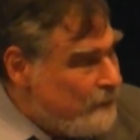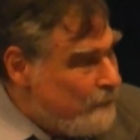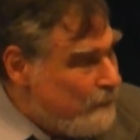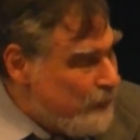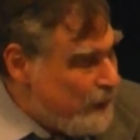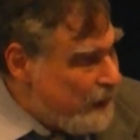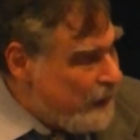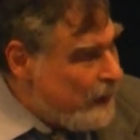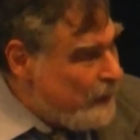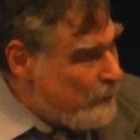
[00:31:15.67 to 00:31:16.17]

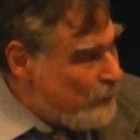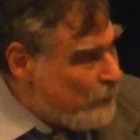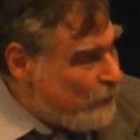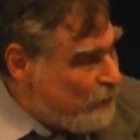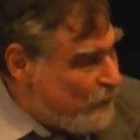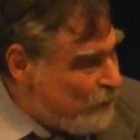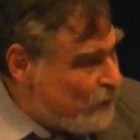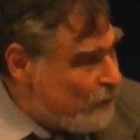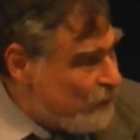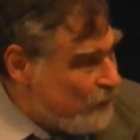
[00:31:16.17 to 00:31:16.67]
became
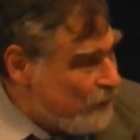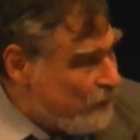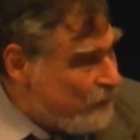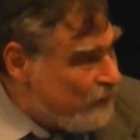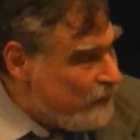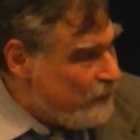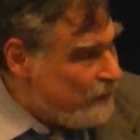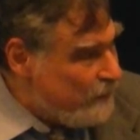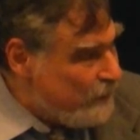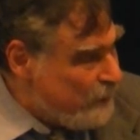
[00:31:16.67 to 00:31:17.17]
official
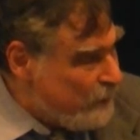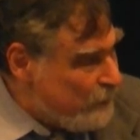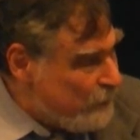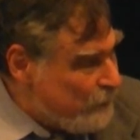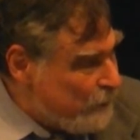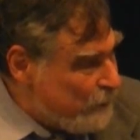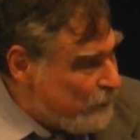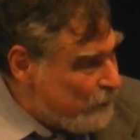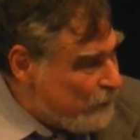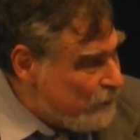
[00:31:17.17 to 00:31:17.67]
instead of
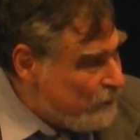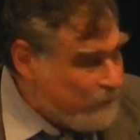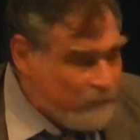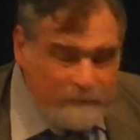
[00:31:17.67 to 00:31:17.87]
unofficial.